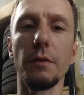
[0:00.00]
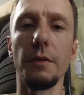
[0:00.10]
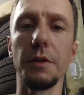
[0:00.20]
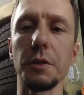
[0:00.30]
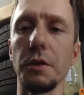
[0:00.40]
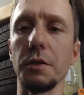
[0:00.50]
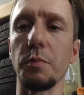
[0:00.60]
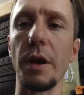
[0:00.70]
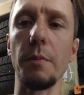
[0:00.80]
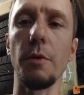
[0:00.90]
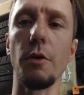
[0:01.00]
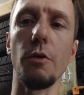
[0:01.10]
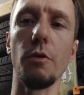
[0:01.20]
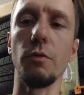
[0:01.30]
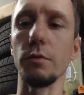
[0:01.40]
These
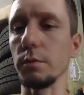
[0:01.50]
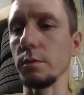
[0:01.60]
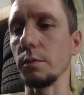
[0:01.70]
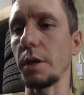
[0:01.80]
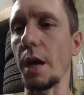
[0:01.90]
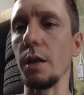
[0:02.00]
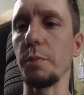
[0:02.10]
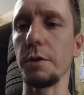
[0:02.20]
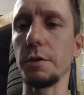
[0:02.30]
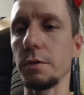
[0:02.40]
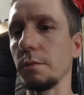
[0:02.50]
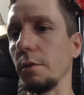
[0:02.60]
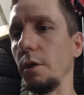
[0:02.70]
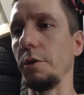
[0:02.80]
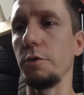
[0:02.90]
Brembo calipers,
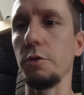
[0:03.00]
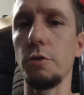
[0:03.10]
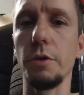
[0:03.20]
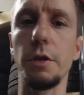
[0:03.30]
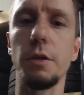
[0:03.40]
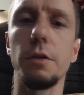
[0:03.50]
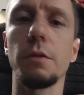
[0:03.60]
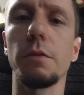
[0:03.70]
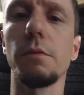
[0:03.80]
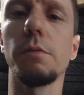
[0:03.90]
all you do is